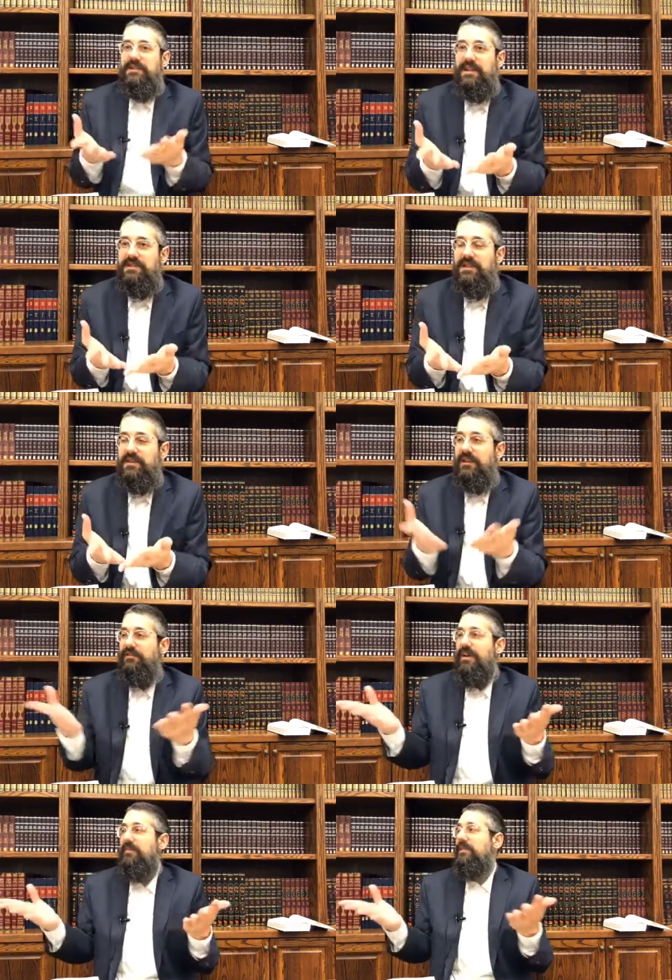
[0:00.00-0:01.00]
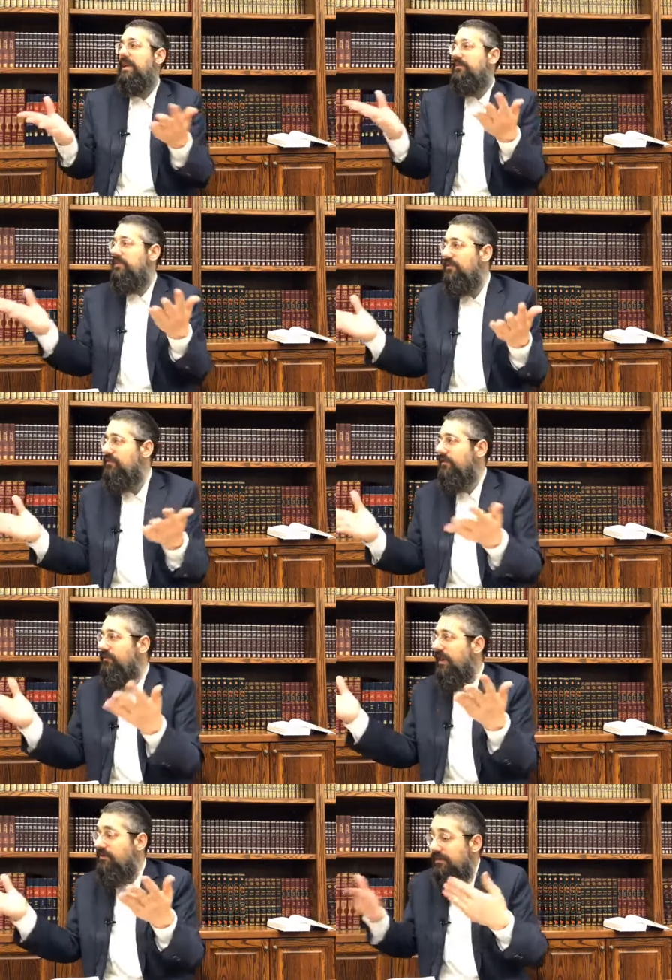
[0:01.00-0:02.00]
a sense that you have family, you have children, you have
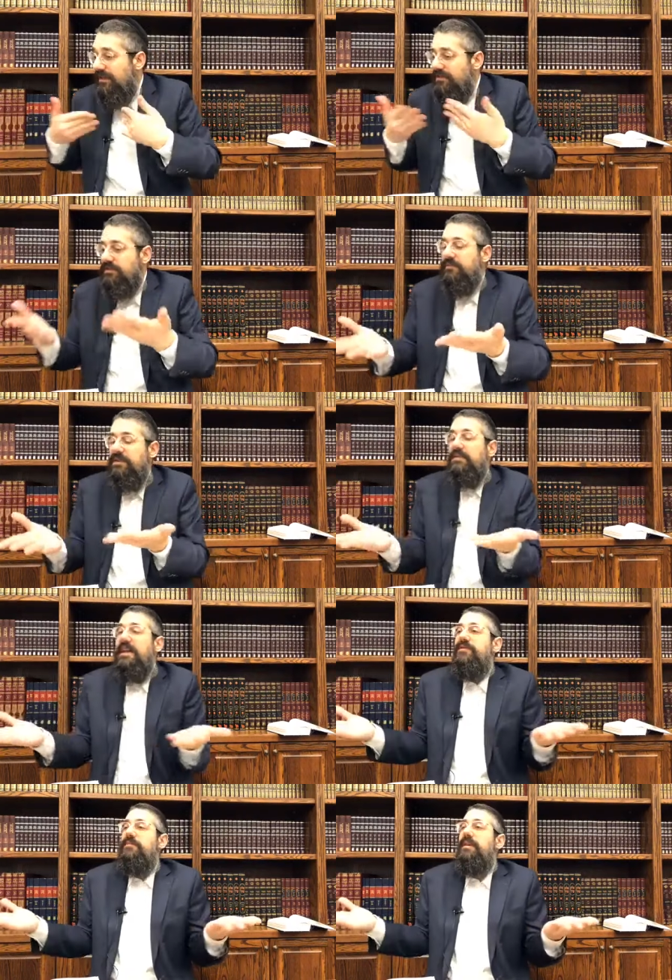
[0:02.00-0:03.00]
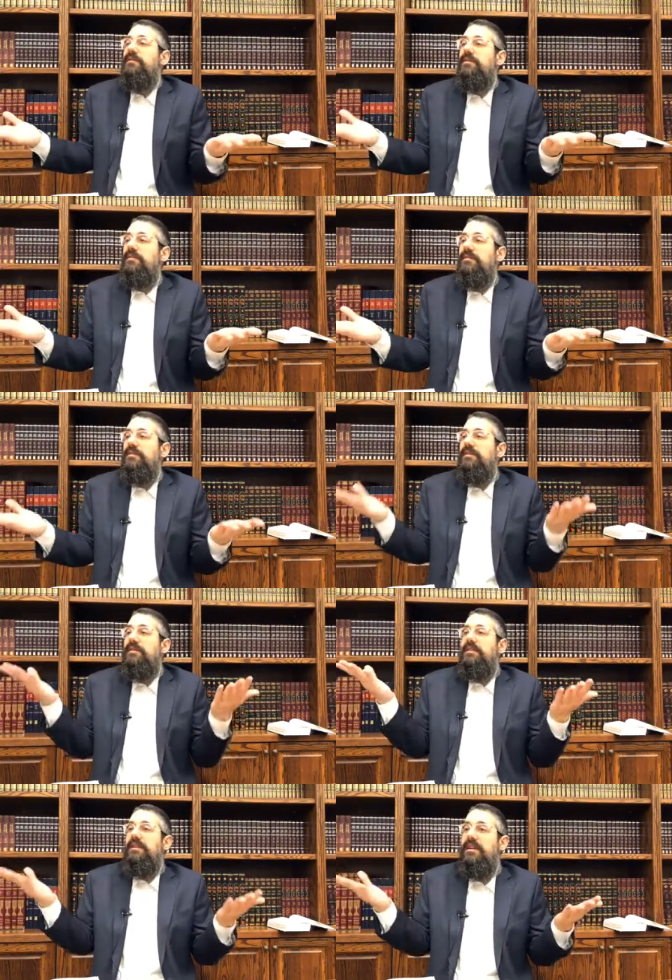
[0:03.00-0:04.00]
grandchildren. That's, that's what life's about.
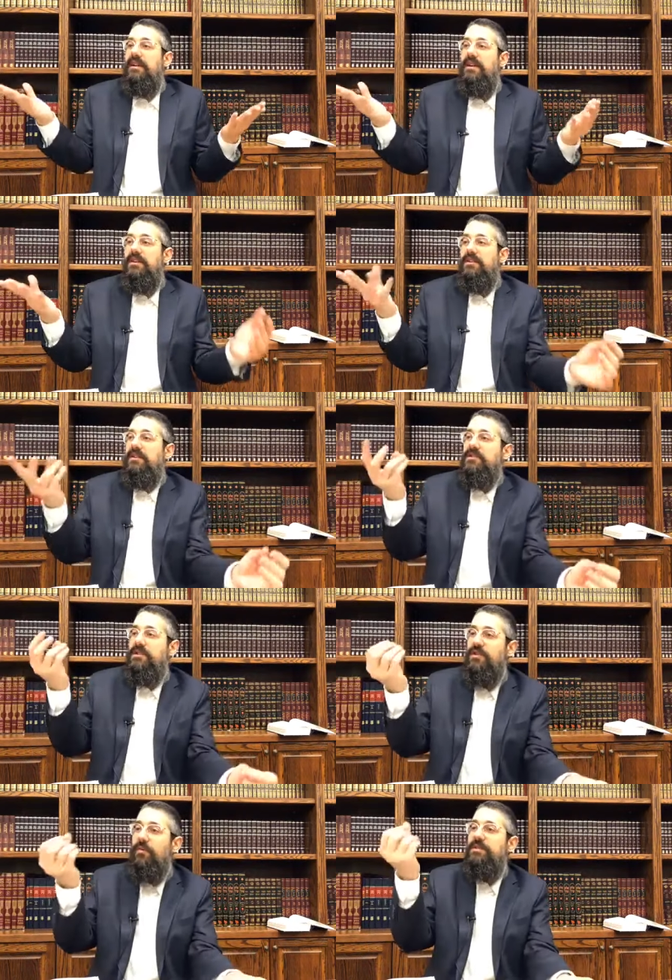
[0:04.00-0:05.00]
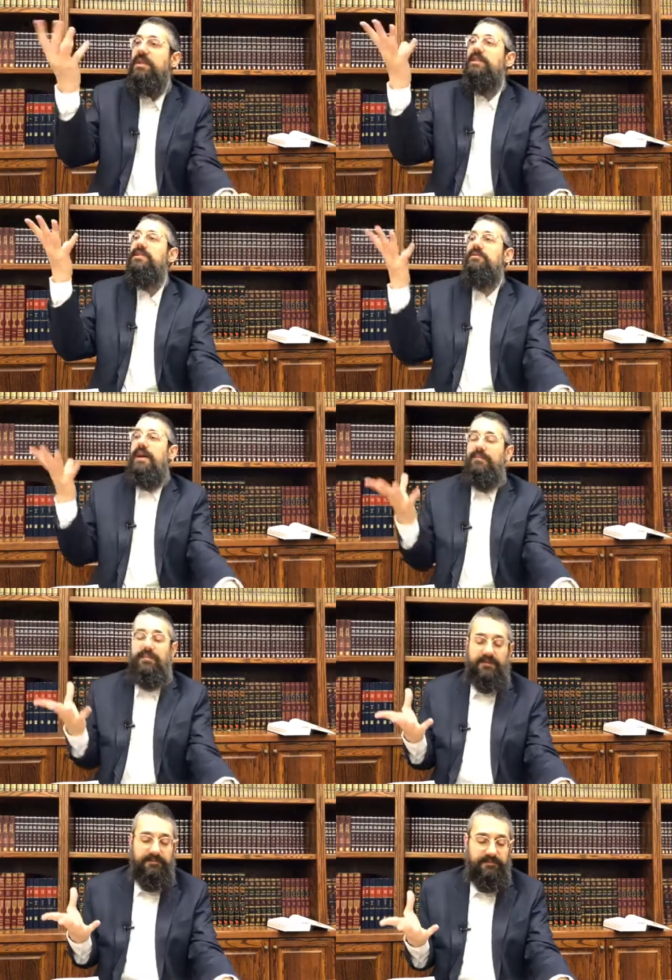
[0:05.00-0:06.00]
Okay? It's almost
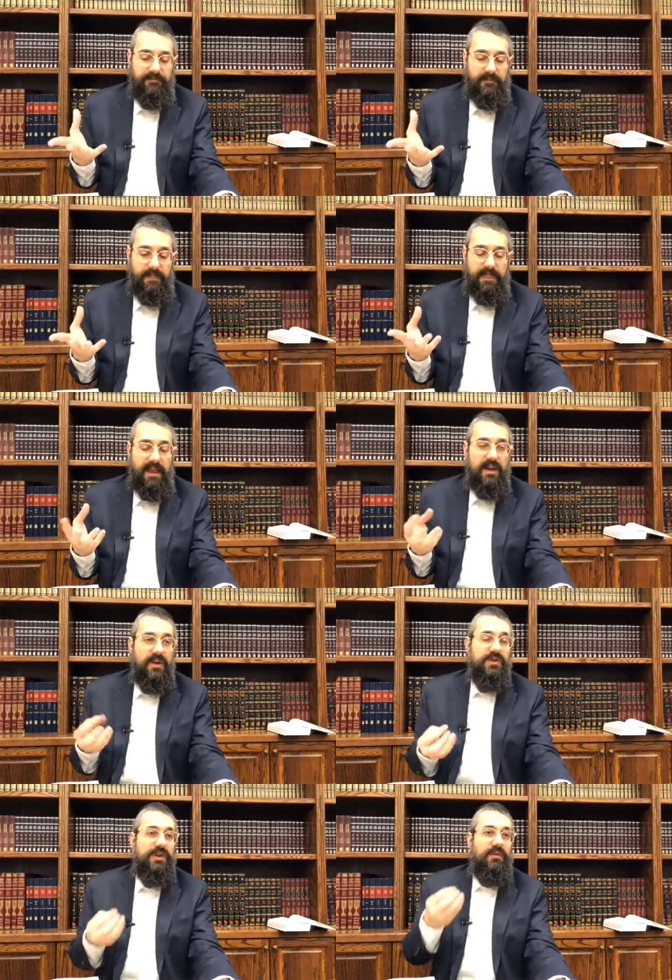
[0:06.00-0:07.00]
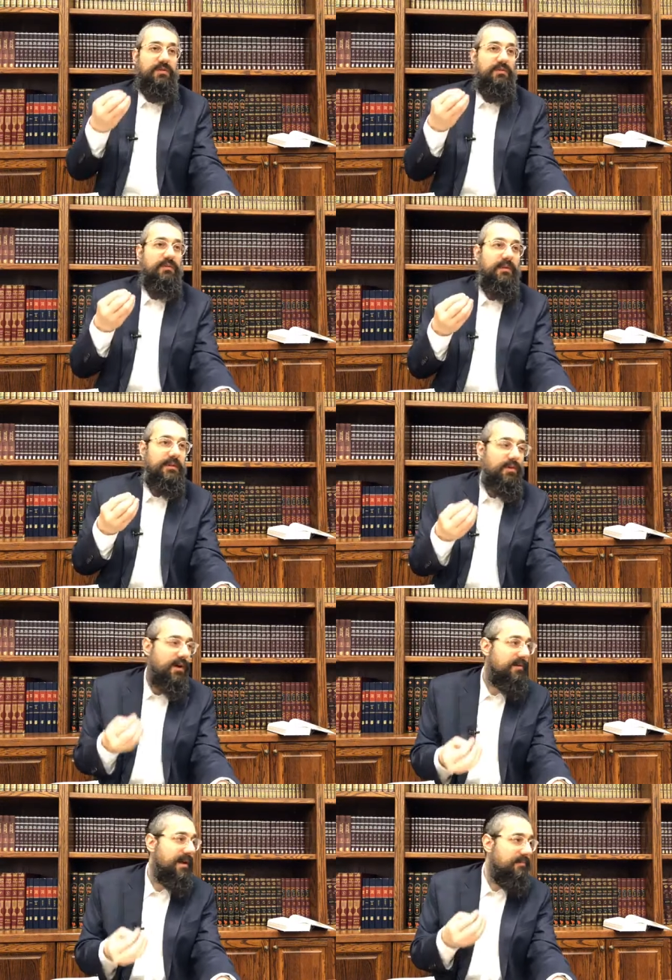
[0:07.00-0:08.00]
indescribable. So when we
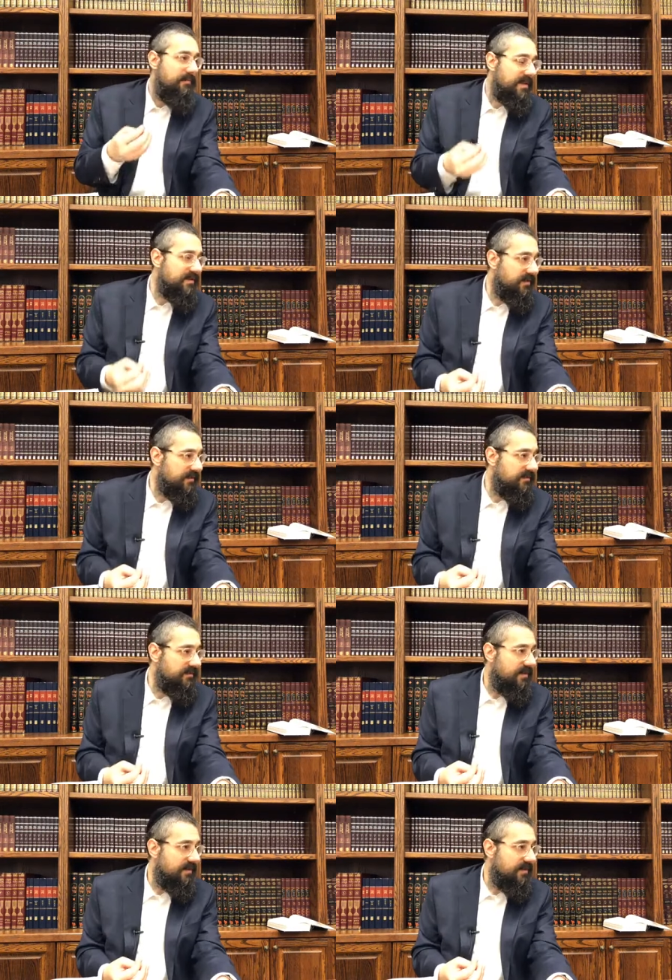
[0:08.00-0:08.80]
talk about a mitzvah,